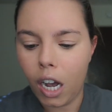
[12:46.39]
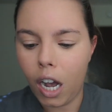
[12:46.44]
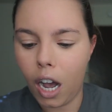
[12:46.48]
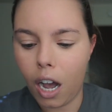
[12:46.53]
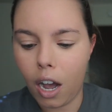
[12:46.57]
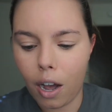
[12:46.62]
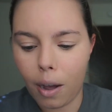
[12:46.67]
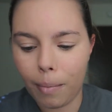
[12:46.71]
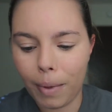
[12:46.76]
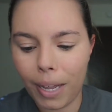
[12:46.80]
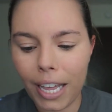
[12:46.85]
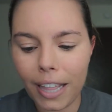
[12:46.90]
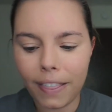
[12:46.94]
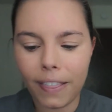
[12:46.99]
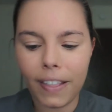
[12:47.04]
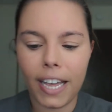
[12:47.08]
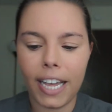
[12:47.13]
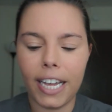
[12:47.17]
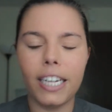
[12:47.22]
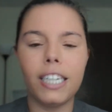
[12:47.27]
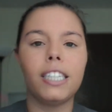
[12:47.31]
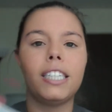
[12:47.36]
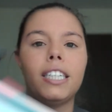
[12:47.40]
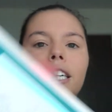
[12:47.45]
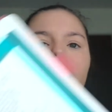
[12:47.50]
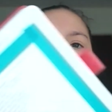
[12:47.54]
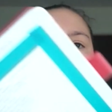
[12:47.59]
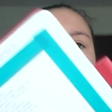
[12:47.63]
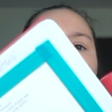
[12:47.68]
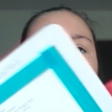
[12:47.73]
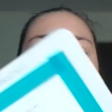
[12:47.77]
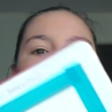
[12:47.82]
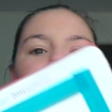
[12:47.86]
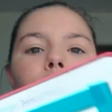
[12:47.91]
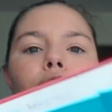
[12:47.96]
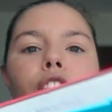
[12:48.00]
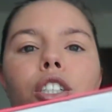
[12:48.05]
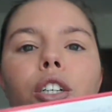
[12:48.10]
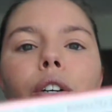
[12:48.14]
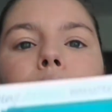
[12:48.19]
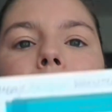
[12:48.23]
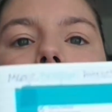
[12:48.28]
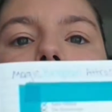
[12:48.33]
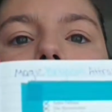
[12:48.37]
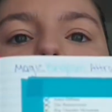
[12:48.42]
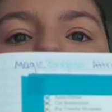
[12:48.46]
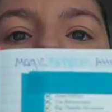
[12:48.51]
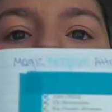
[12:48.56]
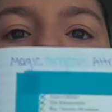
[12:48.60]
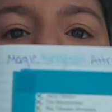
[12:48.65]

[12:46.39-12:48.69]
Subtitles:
And then just show you this real